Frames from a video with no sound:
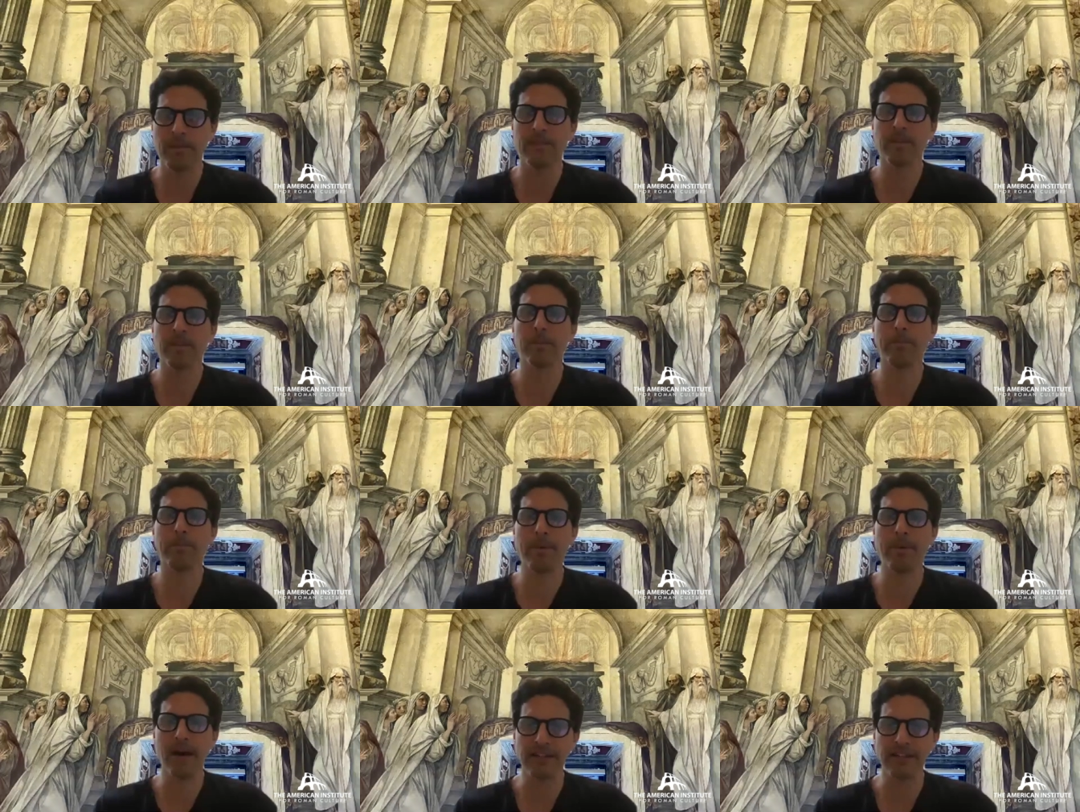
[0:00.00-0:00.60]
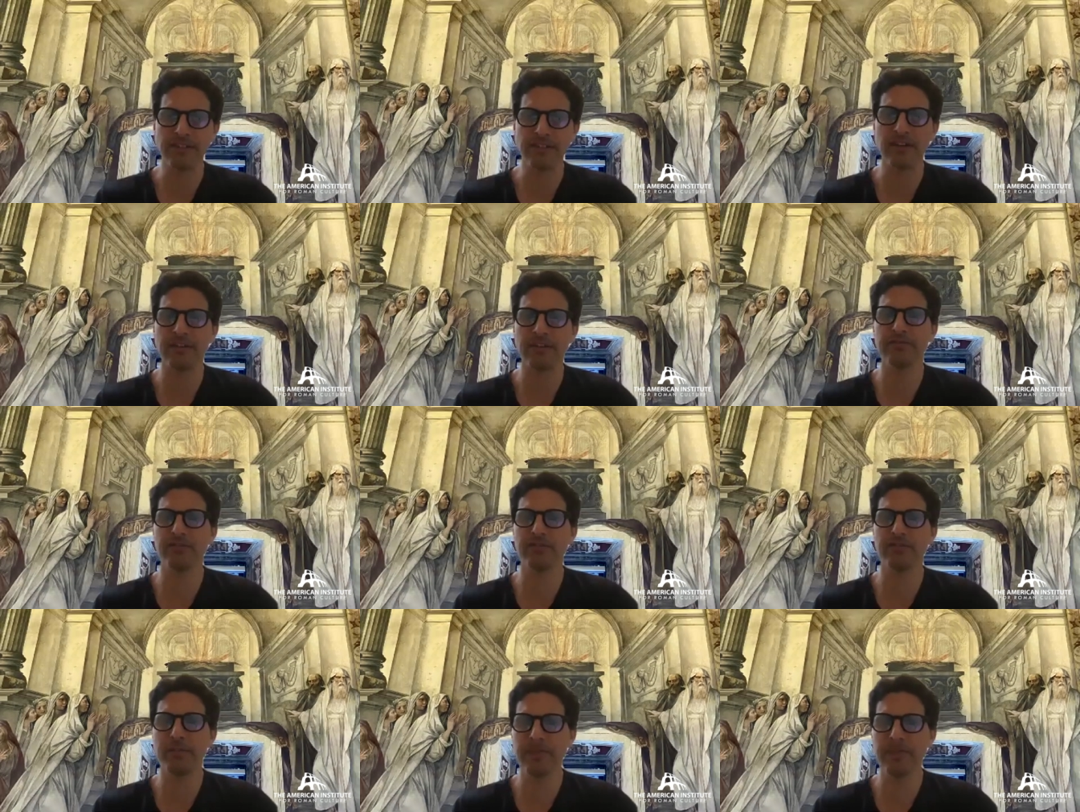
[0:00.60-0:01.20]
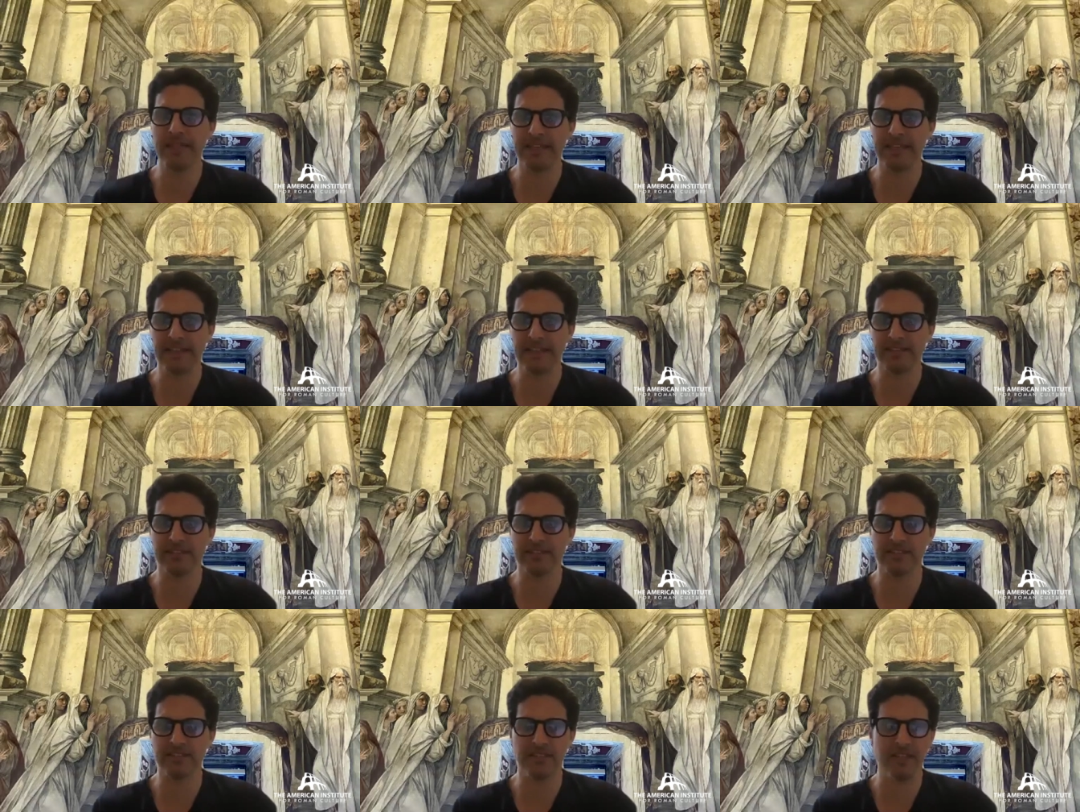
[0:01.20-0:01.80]
The pater
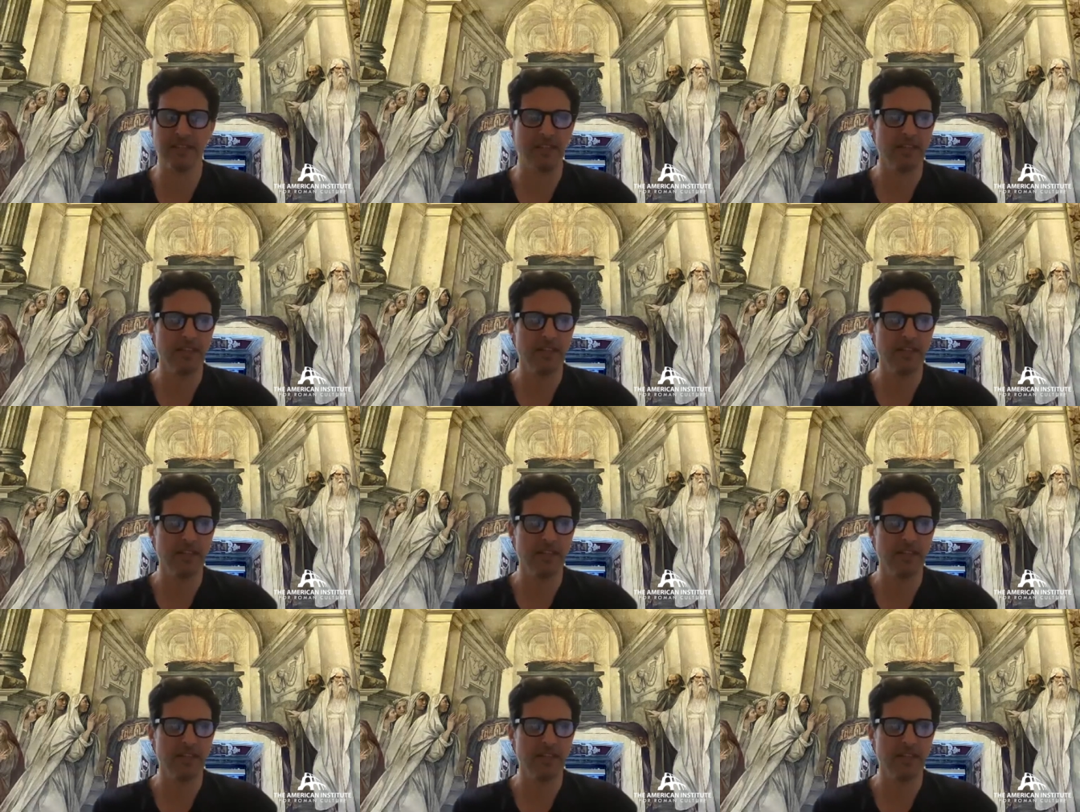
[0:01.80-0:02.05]
familias.